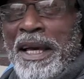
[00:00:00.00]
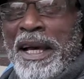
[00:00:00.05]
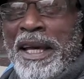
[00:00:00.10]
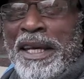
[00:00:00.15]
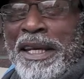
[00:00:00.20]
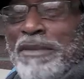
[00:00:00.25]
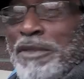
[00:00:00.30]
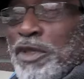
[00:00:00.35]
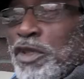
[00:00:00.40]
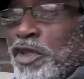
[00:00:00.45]

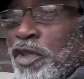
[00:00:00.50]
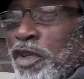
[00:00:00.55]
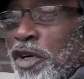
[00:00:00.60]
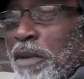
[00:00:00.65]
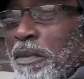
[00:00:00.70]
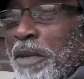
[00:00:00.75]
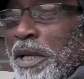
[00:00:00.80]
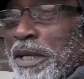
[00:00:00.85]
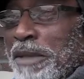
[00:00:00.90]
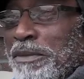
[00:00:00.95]
And them used to
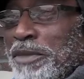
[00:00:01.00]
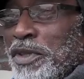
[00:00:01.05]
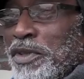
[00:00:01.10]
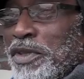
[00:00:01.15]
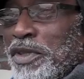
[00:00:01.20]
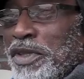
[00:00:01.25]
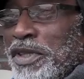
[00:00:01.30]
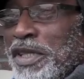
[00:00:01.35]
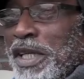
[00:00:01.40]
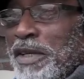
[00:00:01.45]
come and them
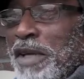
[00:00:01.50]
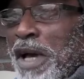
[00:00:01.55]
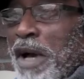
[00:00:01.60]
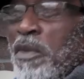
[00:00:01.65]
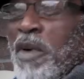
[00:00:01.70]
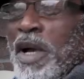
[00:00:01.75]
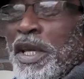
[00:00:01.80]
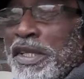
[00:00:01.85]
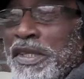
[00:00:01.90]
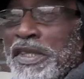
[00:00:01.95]
used to say, oh,
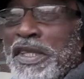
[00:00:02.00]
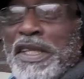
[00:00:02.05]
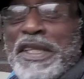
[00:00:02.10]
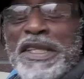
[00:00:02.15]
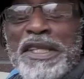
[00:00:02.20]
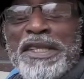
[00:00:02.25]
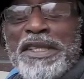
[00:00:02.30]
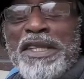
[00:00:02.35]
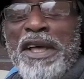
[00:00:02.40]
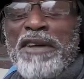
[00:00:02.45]
why you sing
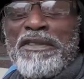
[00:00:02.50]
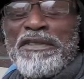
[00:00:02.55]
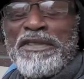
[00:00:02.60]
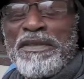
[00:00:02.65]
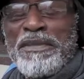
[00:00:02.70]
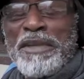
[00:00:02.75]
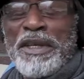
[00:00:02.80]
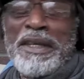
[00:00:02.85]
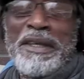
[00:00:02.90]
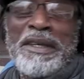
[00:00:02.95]
this song
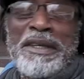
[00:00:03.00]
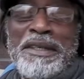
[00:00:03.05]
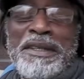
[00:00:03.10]
for me?